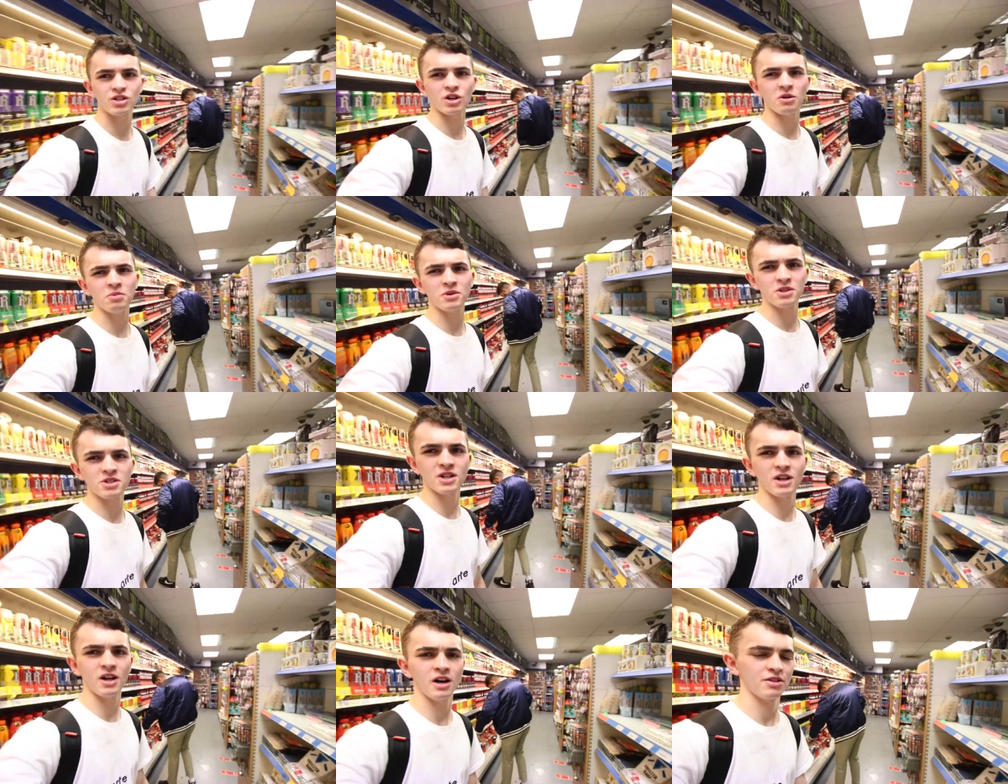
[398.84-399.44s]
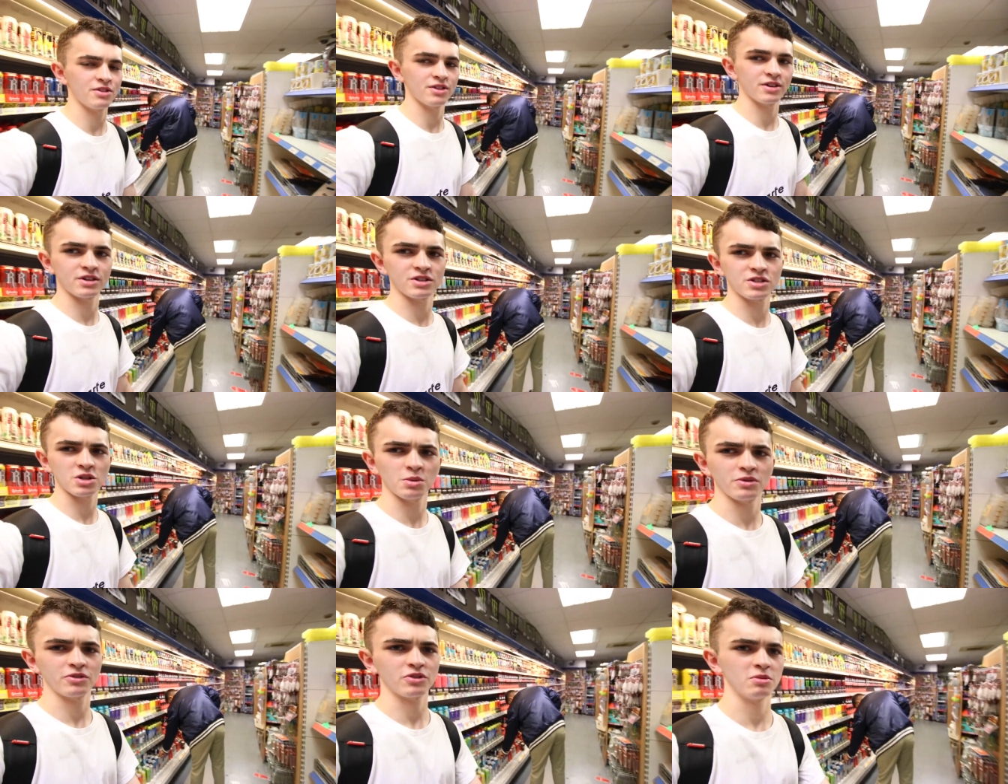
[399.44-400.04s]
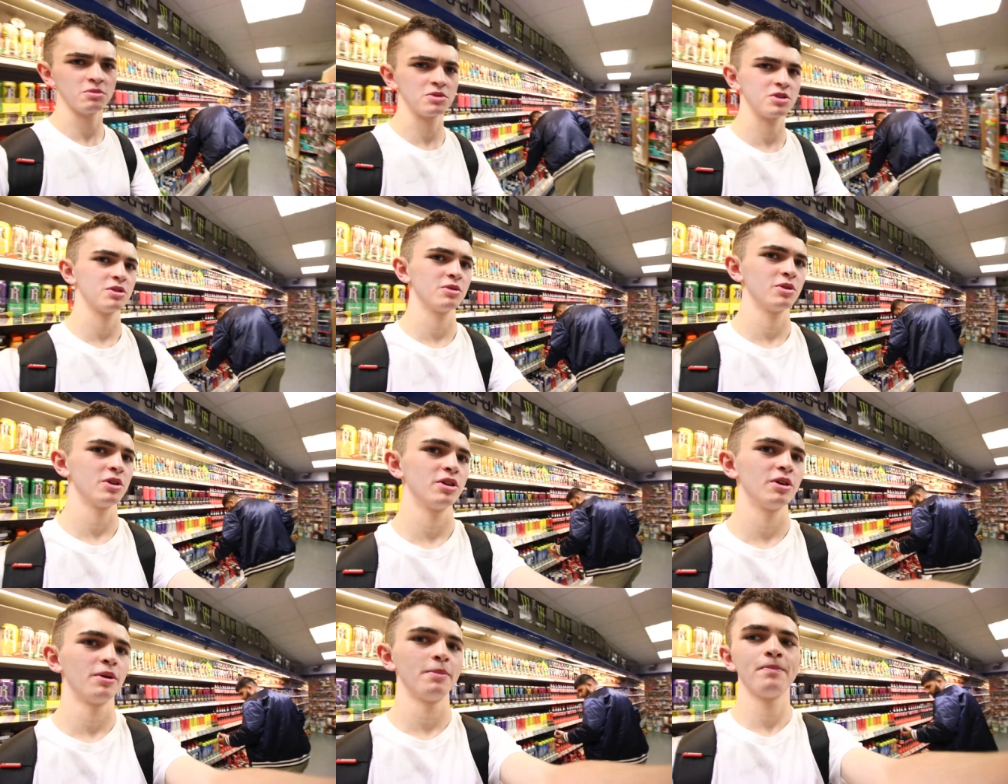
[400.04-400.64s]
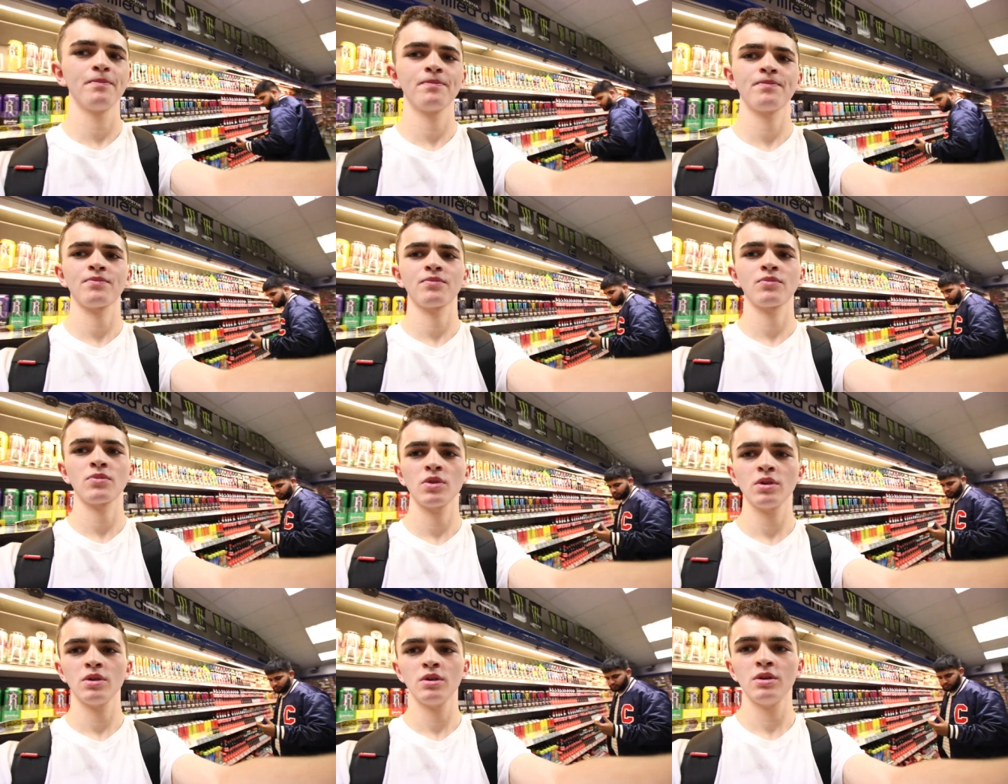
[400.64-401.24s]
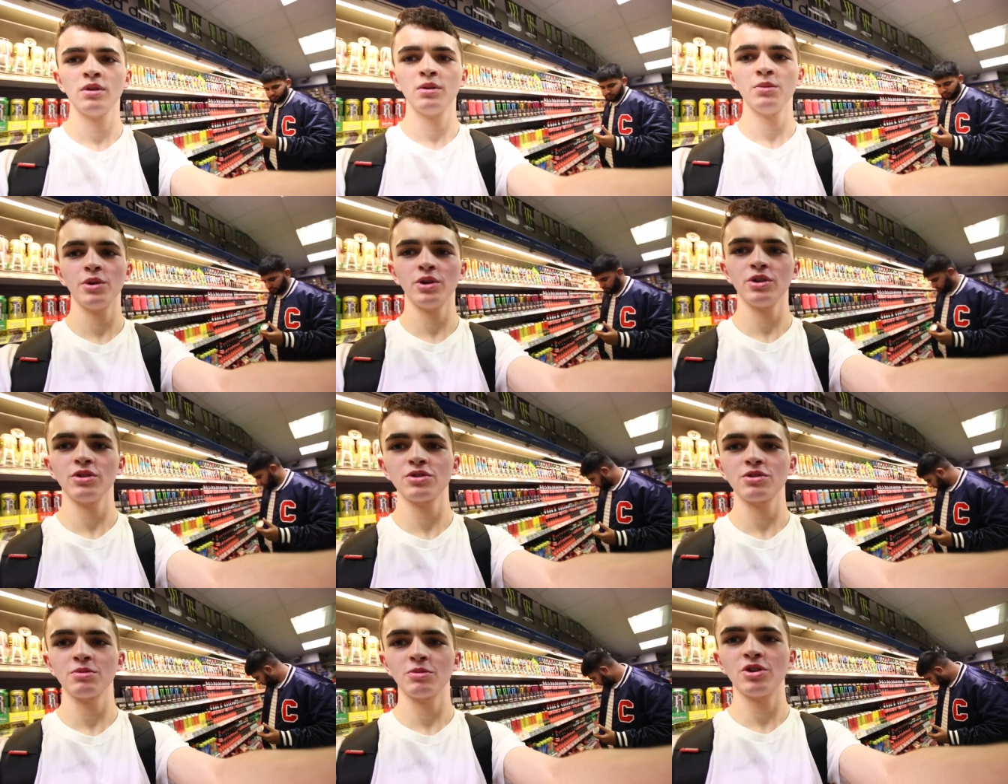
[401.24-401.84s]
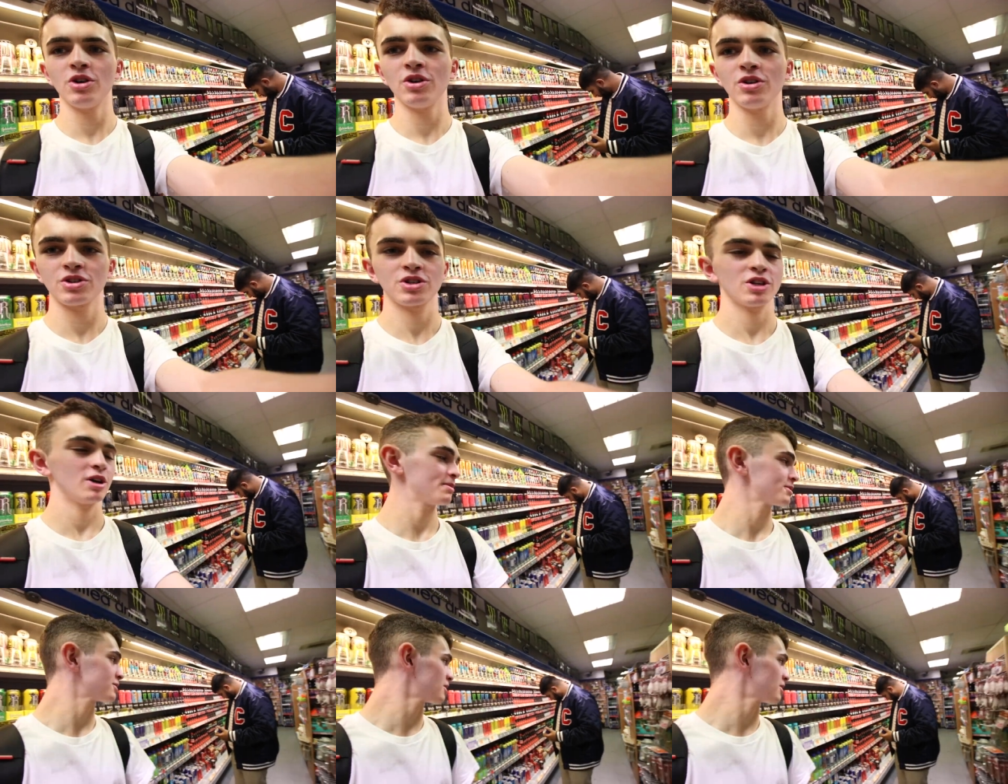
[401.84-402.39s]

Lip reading: shopping isn't our thing, so we've come to, we're gonna do some corner shop